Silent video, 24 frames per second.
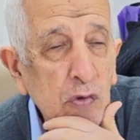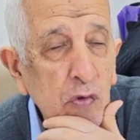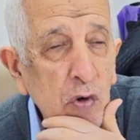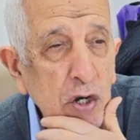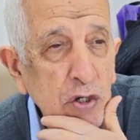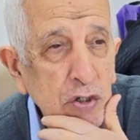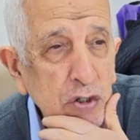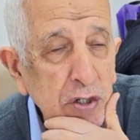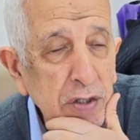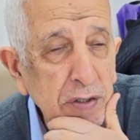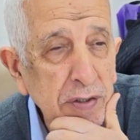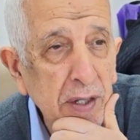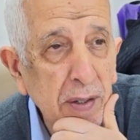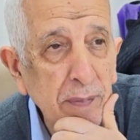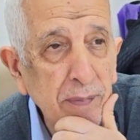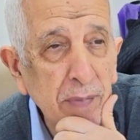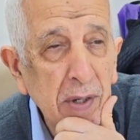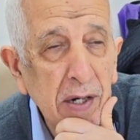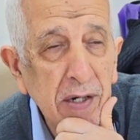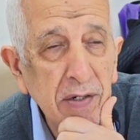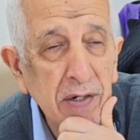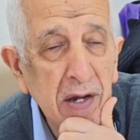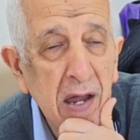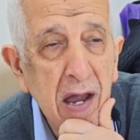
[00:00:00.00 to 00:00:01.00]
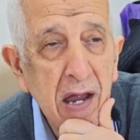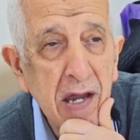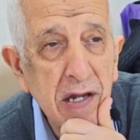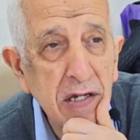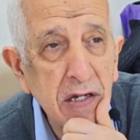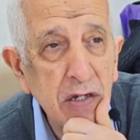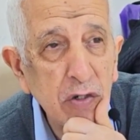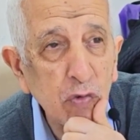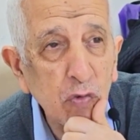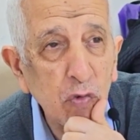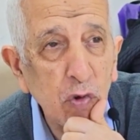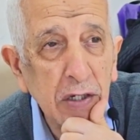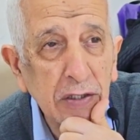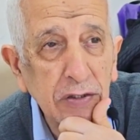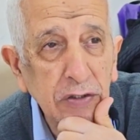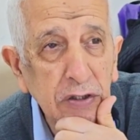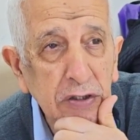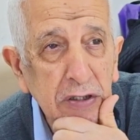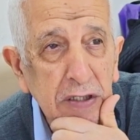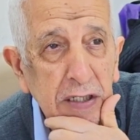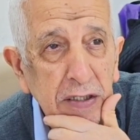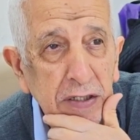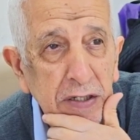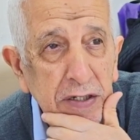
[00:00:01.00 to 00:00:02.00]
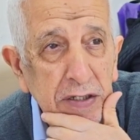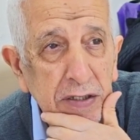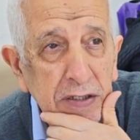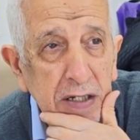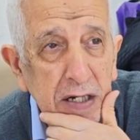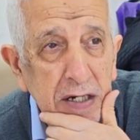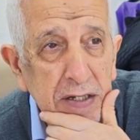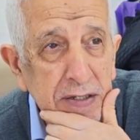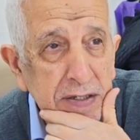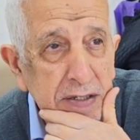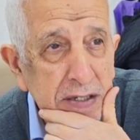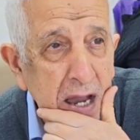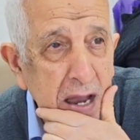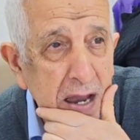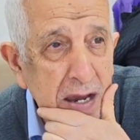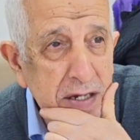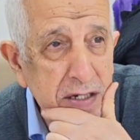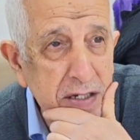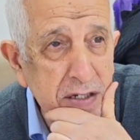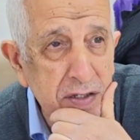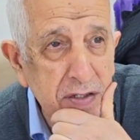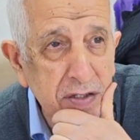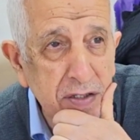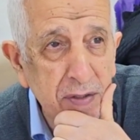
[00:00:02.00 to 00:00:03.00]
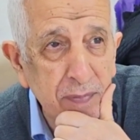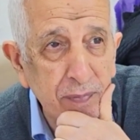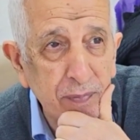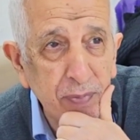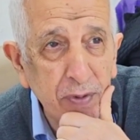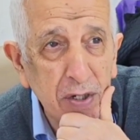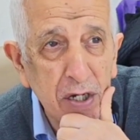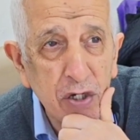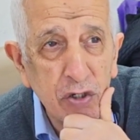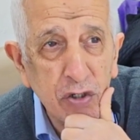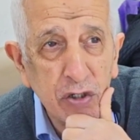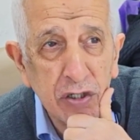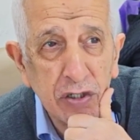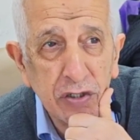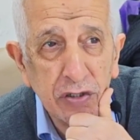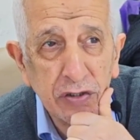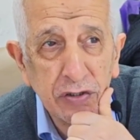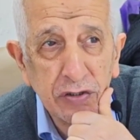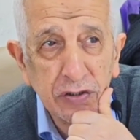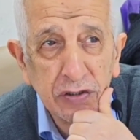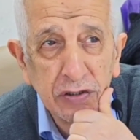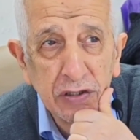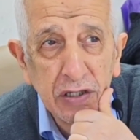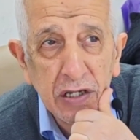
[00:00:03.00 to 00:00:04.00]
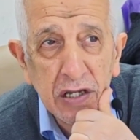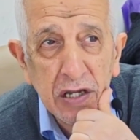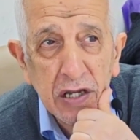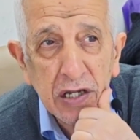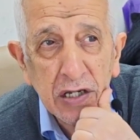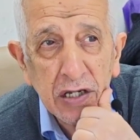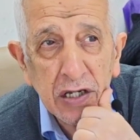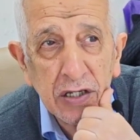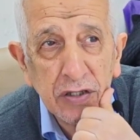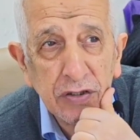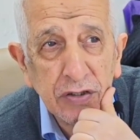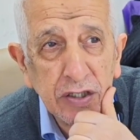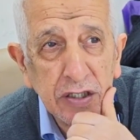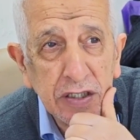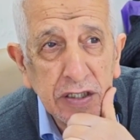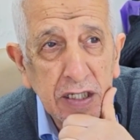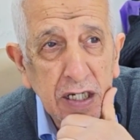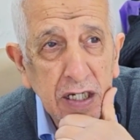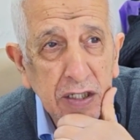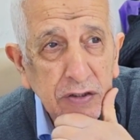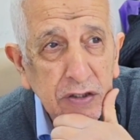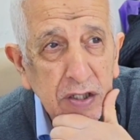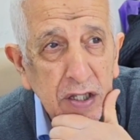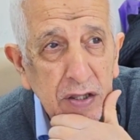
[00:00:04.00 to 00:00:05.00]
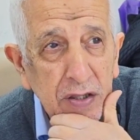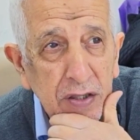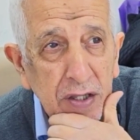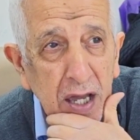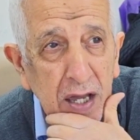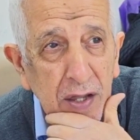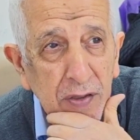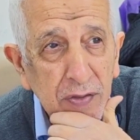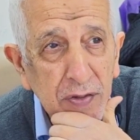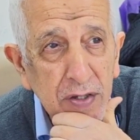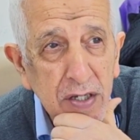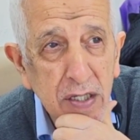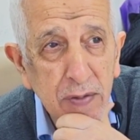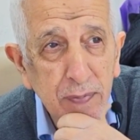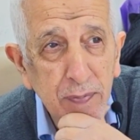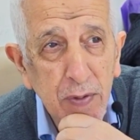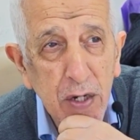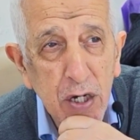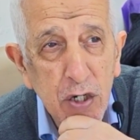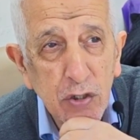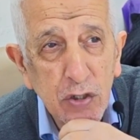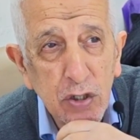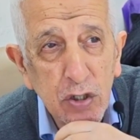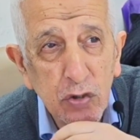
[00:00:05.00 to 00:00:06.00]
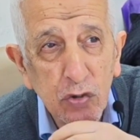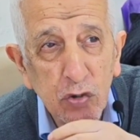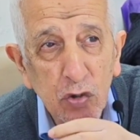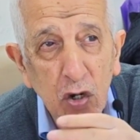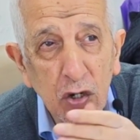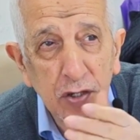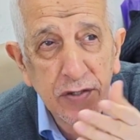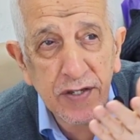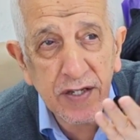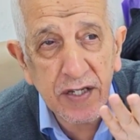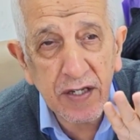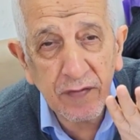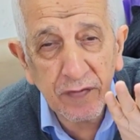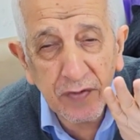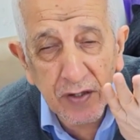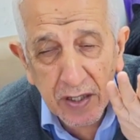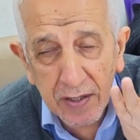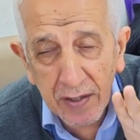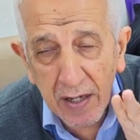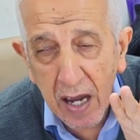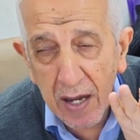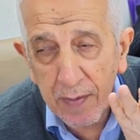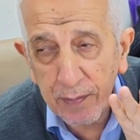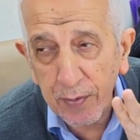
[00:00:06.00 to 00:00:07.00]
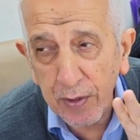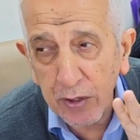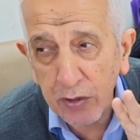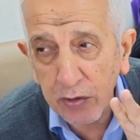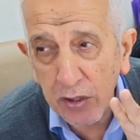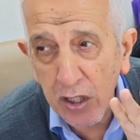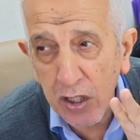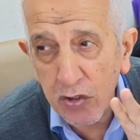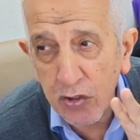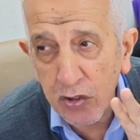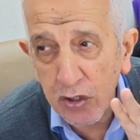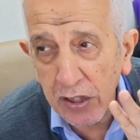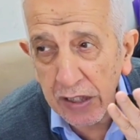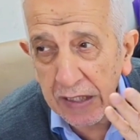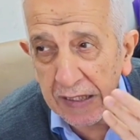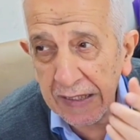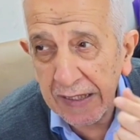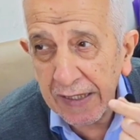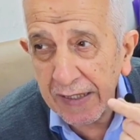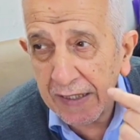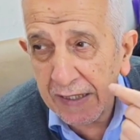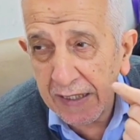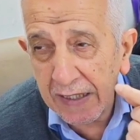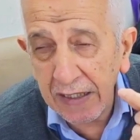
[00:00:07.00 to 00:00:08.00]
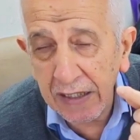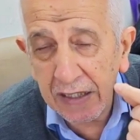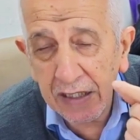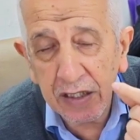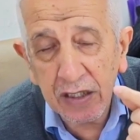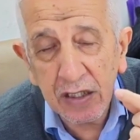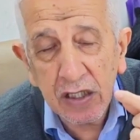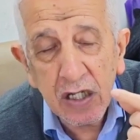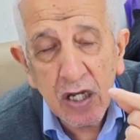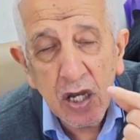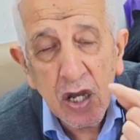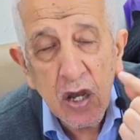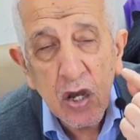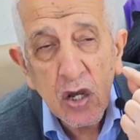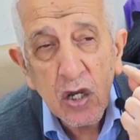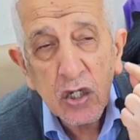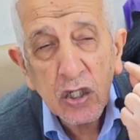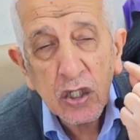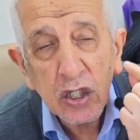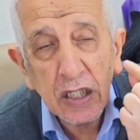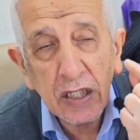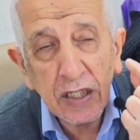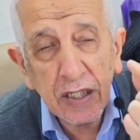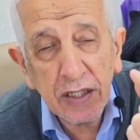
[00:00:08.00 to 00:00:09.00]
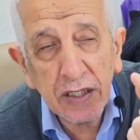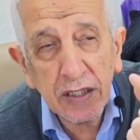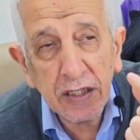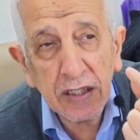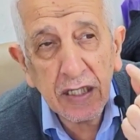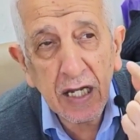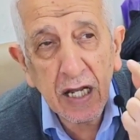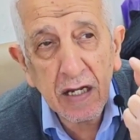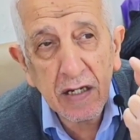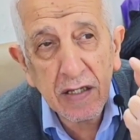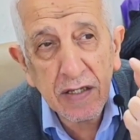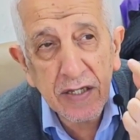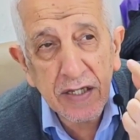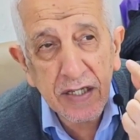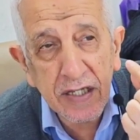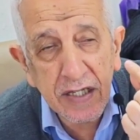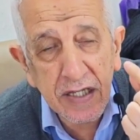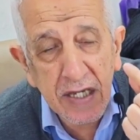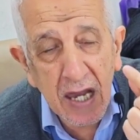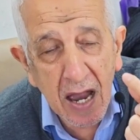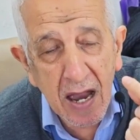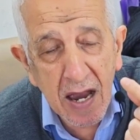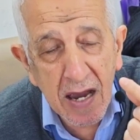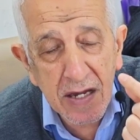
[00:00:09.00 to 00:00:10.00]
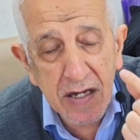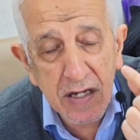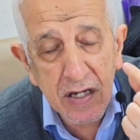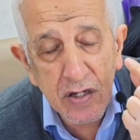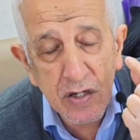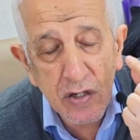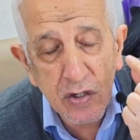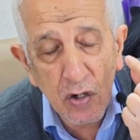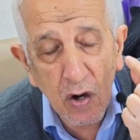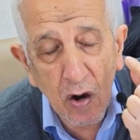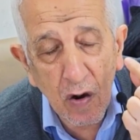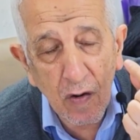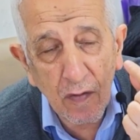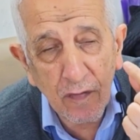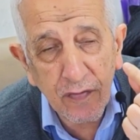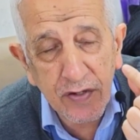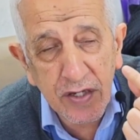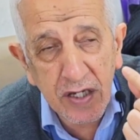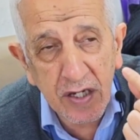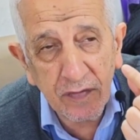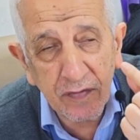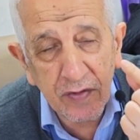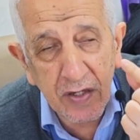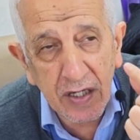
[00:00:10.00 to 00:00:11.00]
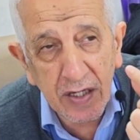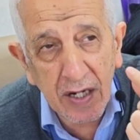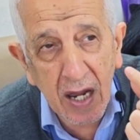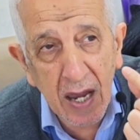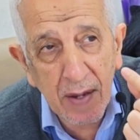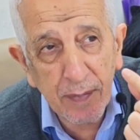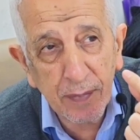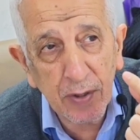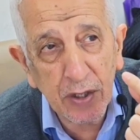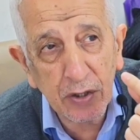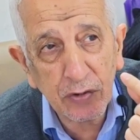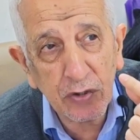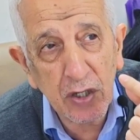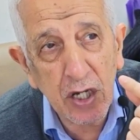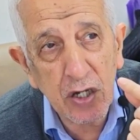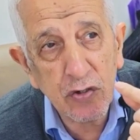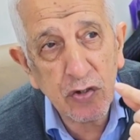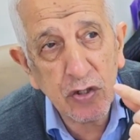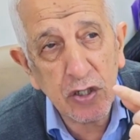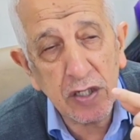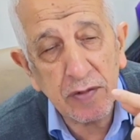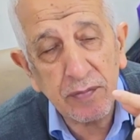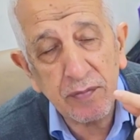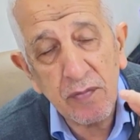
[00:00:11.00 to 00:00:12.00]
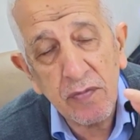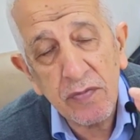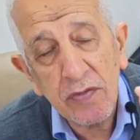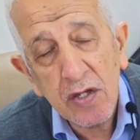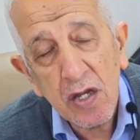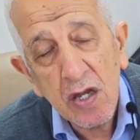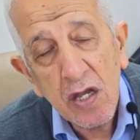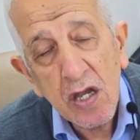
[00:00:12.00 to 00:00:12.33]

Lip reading: Question number 9, what clinical signs in patient indicating that this patient got severe hypertension? Clinical signs of severe hypertension.